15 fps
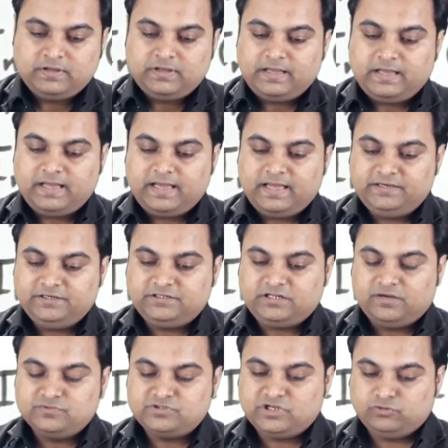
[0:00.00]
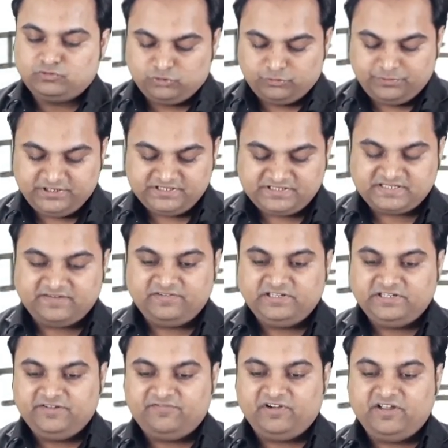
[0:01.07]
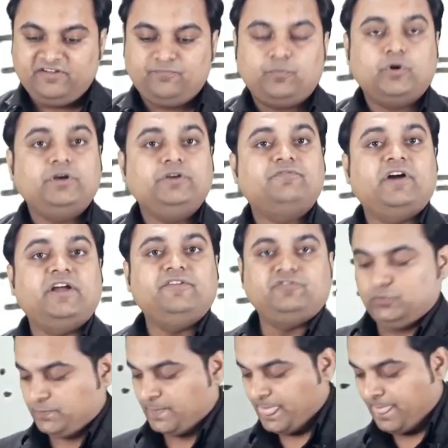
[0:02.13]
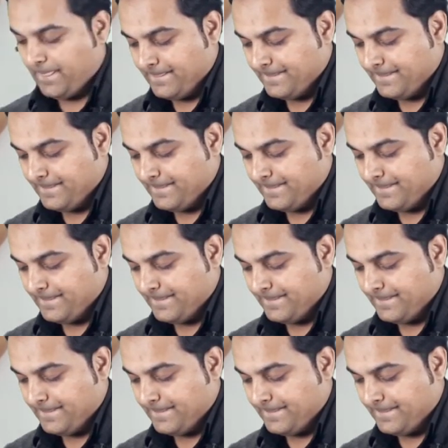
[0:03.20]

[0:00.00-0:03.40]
and it comes out to be 75.52